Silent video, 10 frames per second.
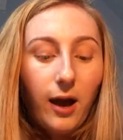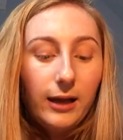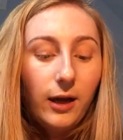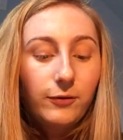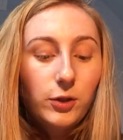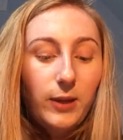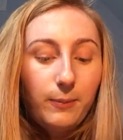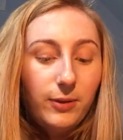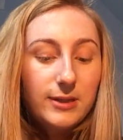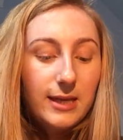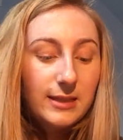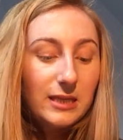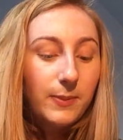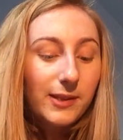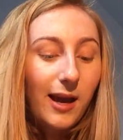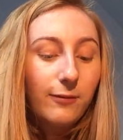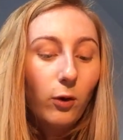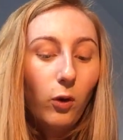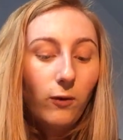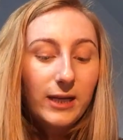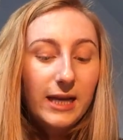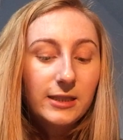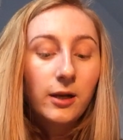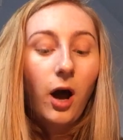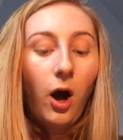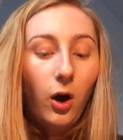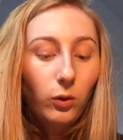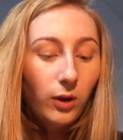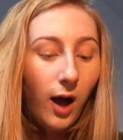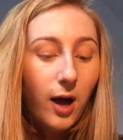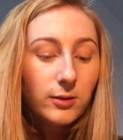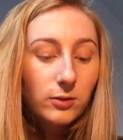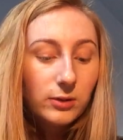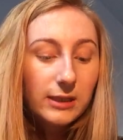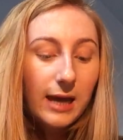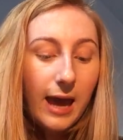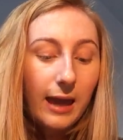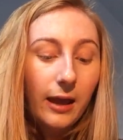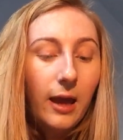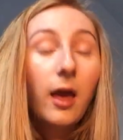I love to eat princesses, but I have already eaten a whole castle today.